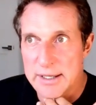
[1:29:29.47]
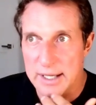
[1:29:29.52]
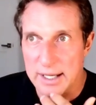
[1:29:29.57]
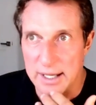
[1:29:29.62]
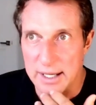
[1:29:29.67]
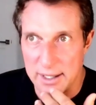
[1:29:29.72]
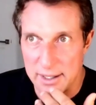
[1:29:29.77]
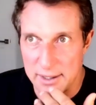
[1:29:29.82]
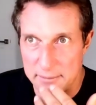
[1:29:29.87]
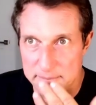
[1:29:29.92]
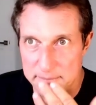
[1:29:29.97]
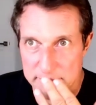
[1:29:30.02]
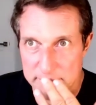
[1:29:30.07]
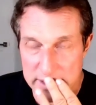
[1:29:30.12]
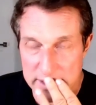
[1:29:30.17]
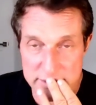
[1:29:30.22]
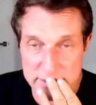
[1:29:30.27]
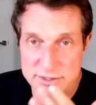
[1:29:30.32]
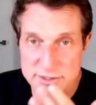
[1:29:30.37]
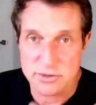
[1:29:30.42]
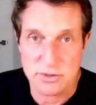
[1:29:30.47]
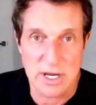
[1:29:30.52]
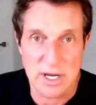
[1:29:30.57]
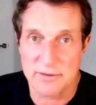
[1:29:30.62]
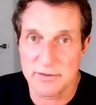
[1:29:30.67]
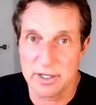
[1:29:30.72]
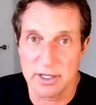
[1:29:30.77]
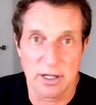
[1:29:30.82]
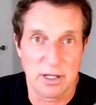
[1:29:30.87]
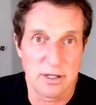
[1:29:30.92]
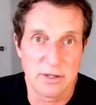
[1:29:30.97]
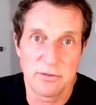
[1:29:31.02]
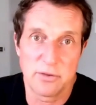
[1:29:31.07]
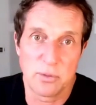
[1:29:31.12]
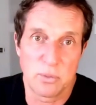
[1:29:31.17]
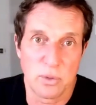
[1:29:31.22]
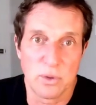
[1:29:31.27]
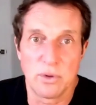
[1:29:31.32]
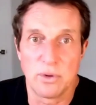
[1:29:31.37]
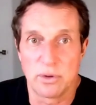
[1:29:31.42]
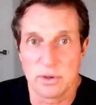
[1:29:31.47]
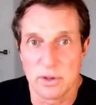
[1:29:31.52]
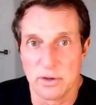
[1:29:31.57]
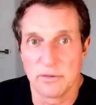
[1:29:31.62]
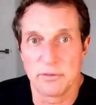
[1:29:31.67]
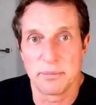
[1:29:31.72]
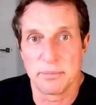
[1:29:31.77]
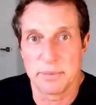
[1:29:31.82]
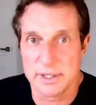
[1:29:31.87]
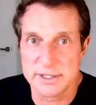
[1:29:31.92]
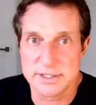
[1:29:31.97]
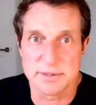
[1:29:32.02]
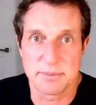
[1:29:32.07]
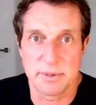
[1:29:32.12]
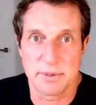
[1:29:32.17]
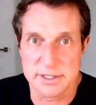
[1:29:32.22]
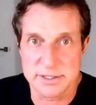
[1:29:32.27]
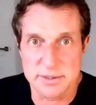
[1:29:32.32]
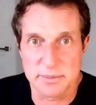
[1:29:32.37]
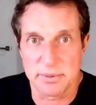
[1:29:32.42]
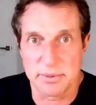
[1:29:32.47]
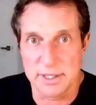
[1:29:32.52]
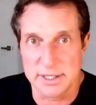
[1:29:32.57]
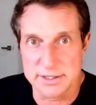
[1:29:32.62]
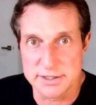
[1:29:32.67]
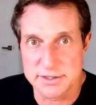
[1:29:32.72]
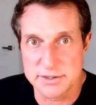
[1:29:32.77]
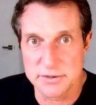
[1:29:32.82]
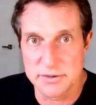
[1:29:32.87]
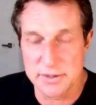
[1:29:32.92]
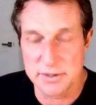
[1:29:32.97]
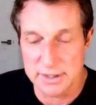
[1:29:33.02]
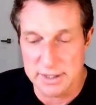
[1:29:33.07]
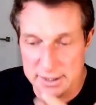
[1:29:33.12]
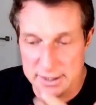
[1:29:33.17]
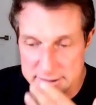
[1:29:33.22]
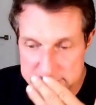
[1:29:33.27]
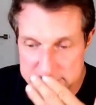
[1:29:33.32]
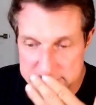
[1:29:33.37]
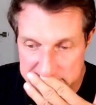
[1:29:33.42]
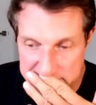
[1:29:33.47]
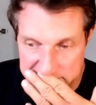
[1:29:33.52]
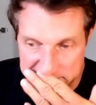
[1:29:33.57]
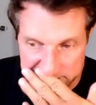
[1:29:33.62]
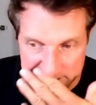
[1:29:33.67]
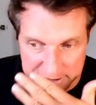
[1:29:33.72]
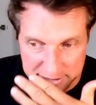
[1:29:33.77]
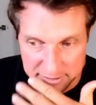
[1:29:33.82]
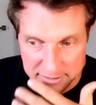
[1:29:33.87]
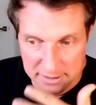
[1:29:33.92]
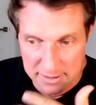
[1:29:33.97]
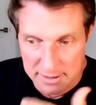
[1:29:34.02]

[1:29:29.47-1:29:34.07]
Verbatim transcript: um, and you're just traveling all over the world going from place to place to place doing this and then the